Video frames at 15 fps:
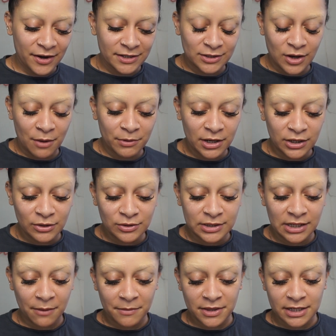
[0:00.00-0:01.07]
so I'm going to use
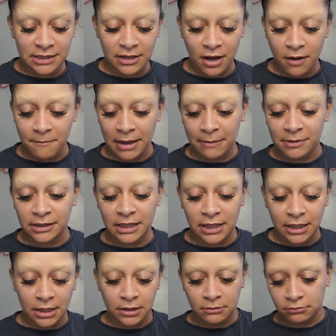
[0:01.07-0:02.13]
some of this
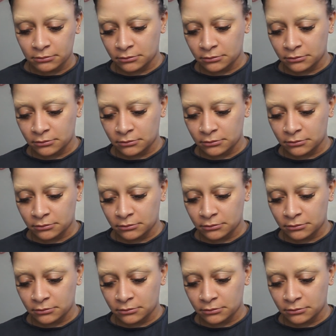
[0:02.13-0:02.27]
Maybelline,